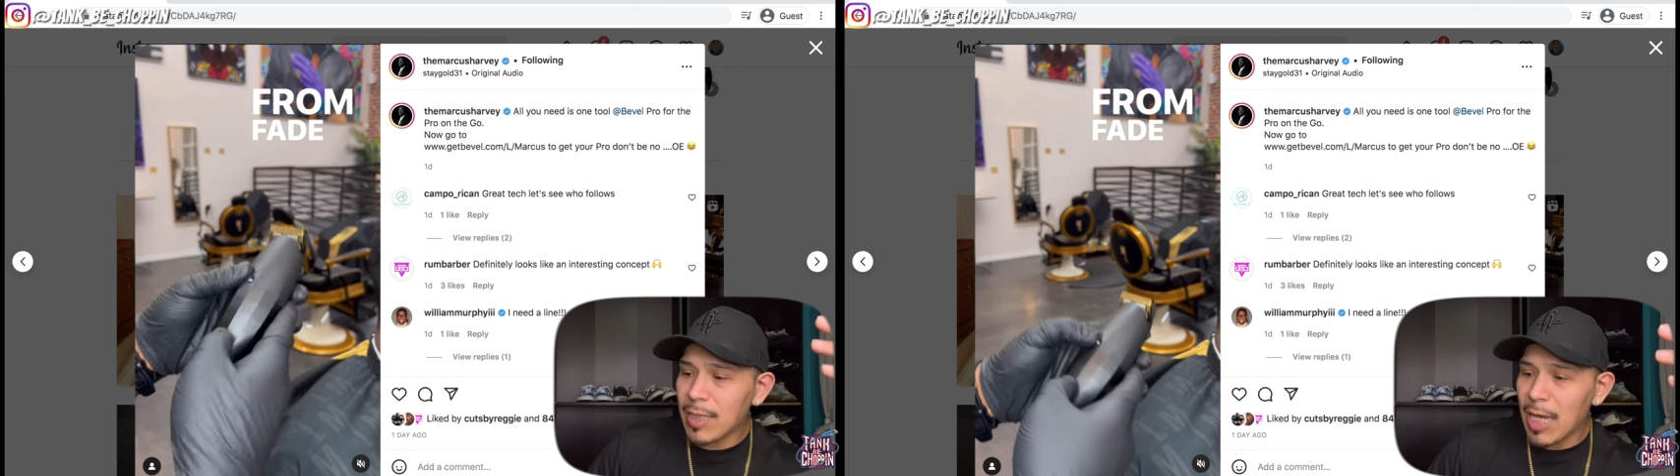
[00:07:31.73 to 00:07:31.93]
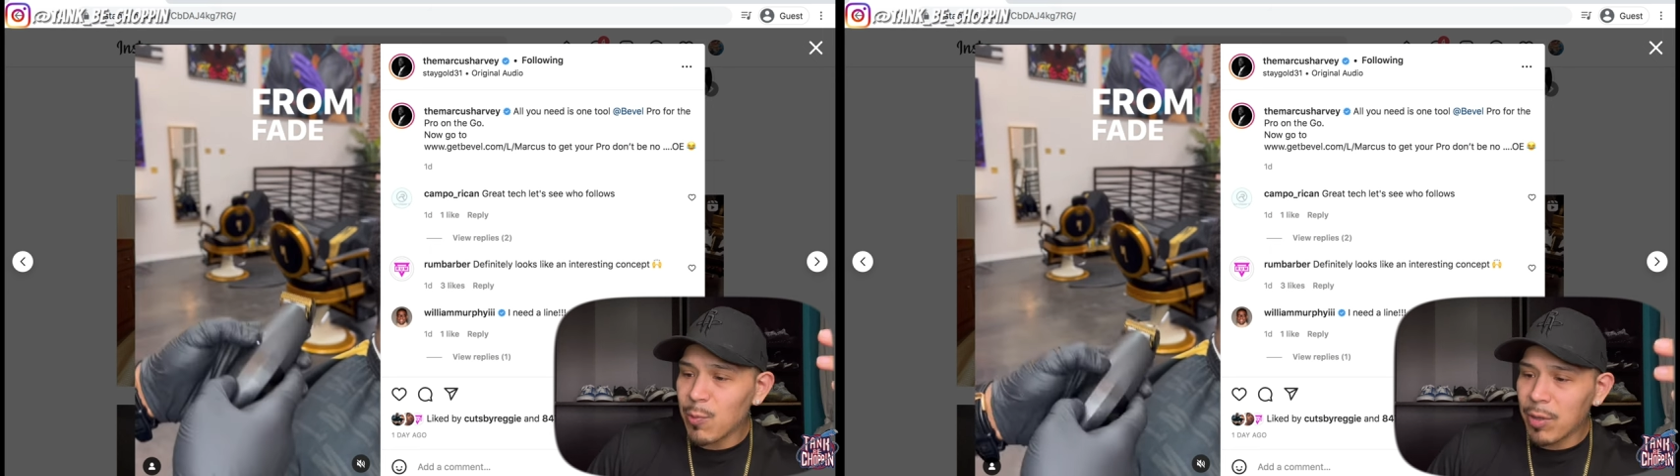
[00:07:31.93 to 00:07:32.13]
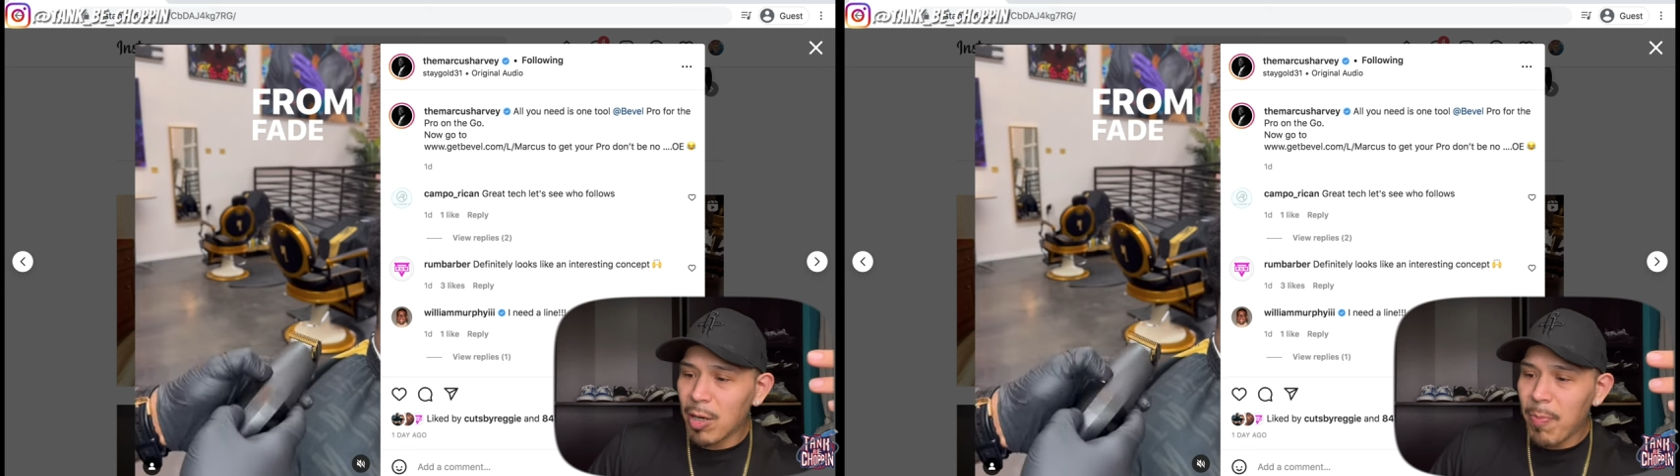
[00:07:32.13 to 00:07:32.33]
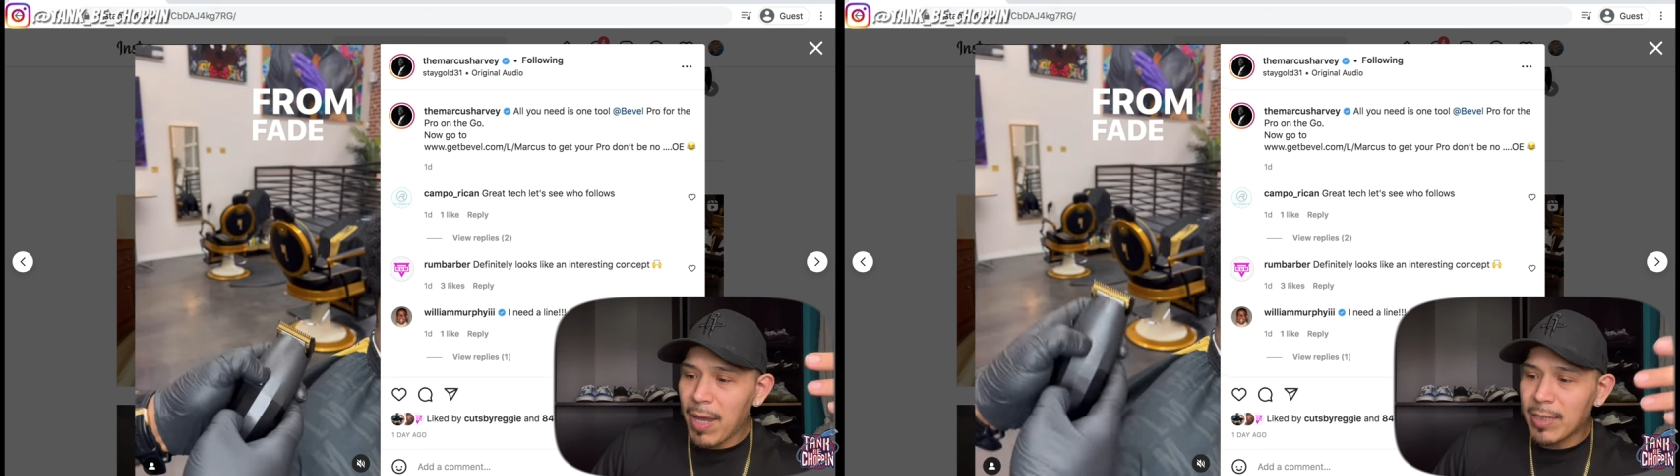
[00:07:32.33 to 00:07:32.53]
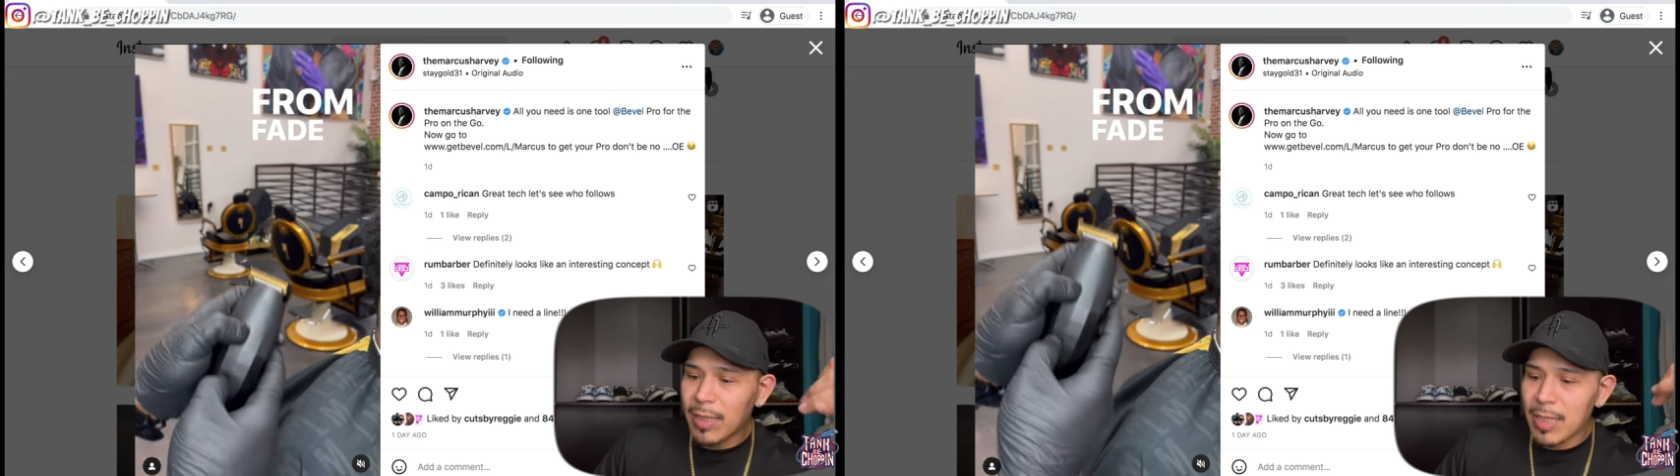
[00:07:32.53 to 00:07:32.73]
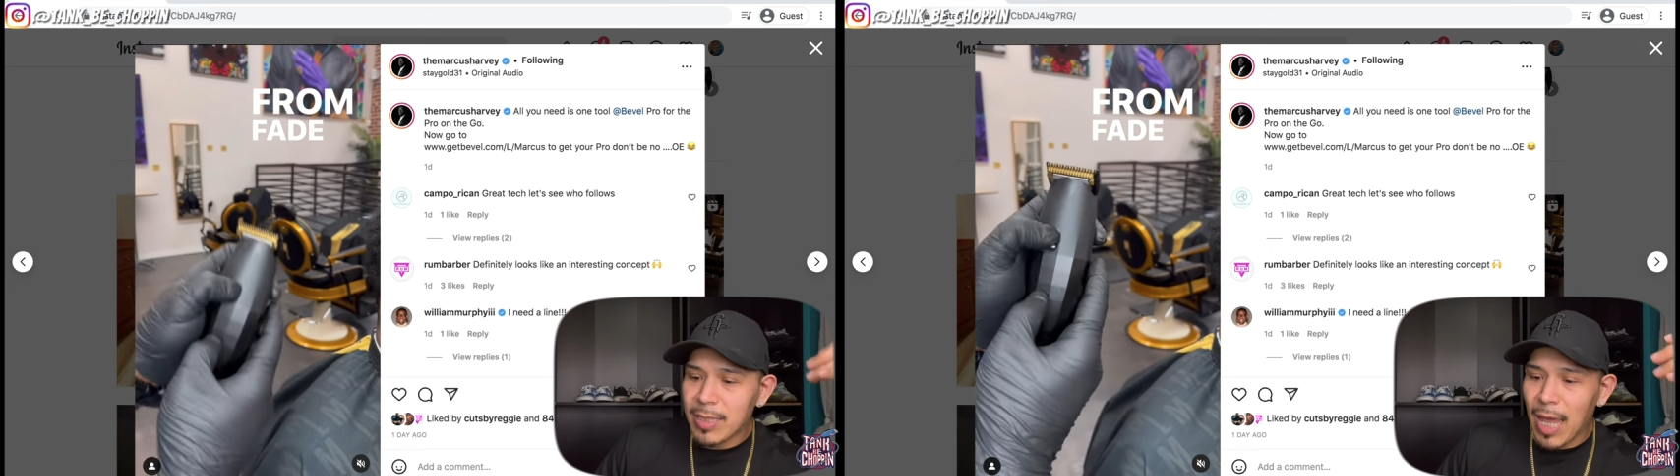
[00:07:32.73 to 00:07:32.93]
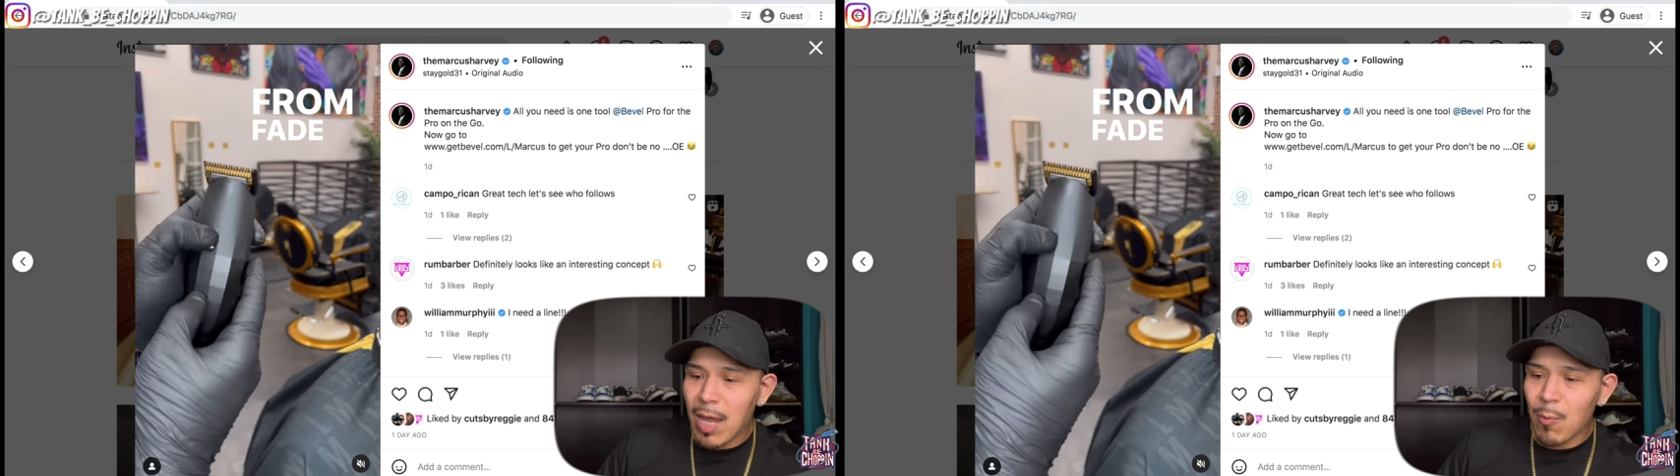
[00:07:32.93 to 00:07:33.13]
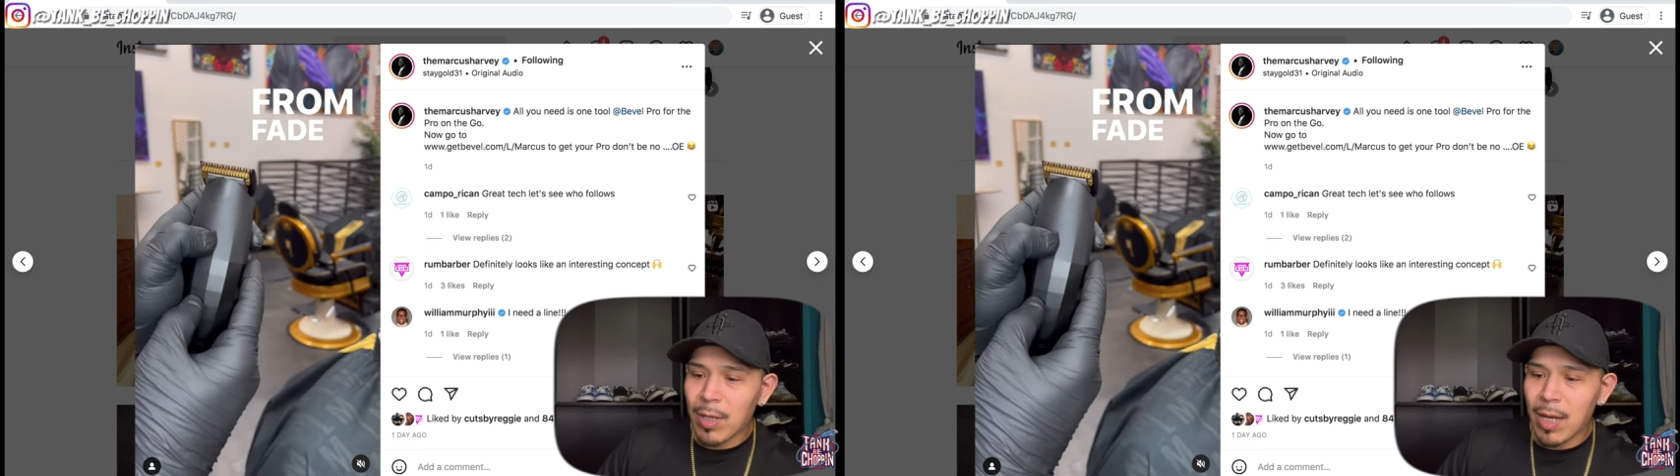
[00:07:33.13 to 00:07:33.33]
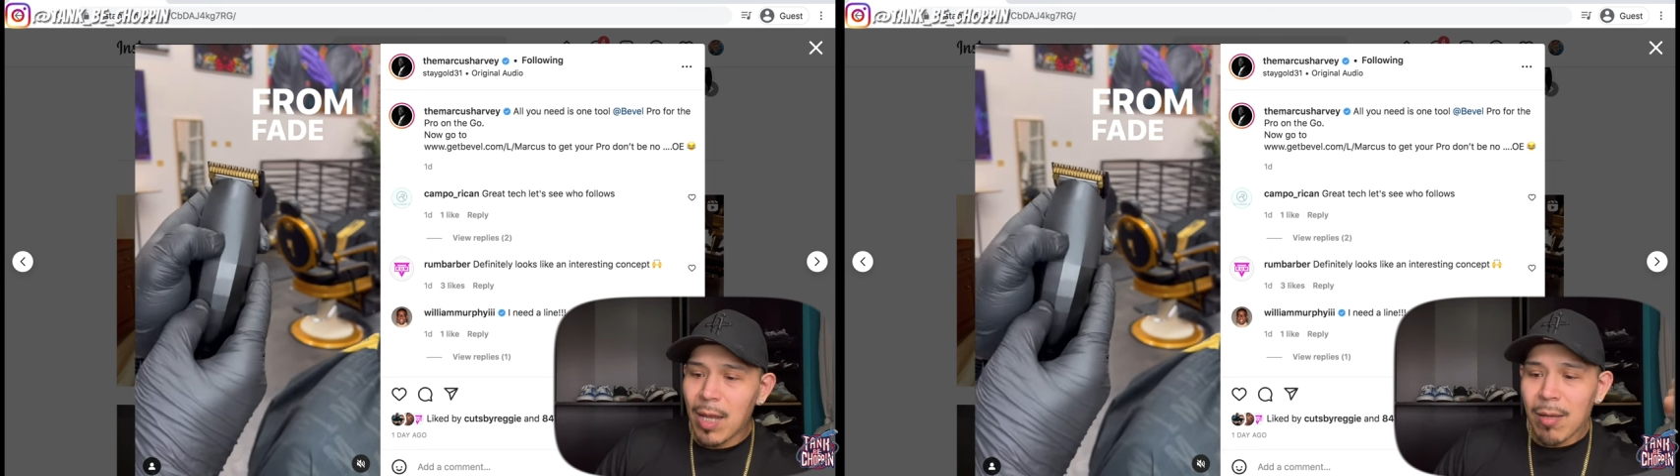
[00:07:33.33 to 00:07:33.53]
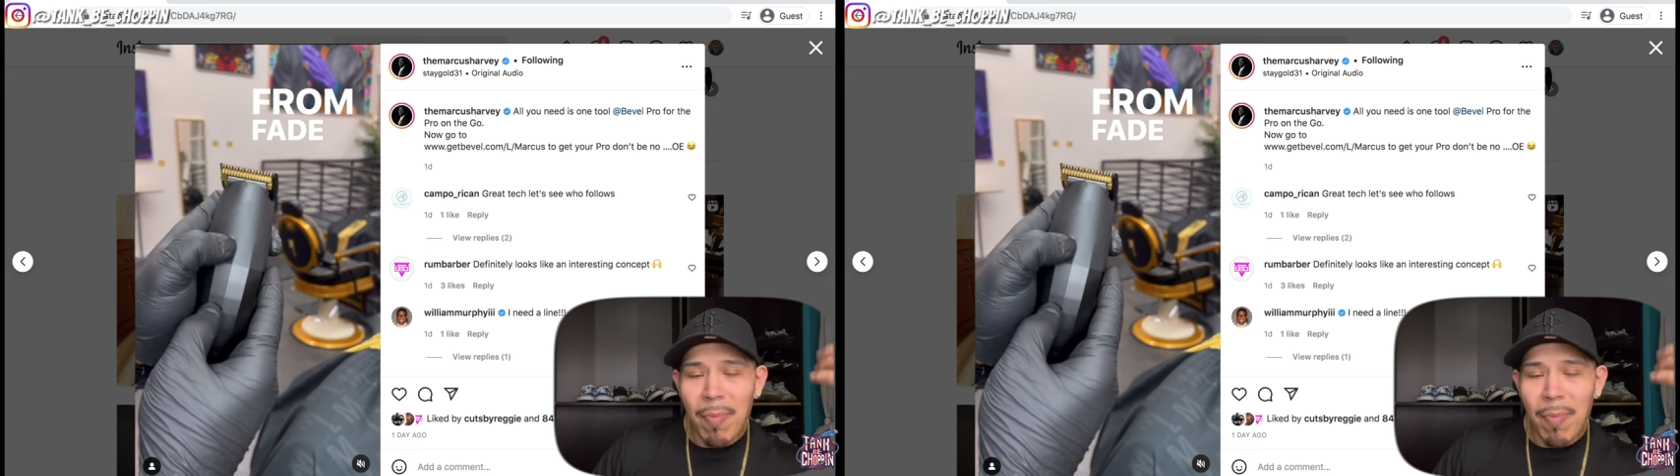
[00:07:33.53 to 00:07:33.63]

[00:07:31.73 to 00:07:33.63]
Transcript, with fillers: that's what they're basically saying with it.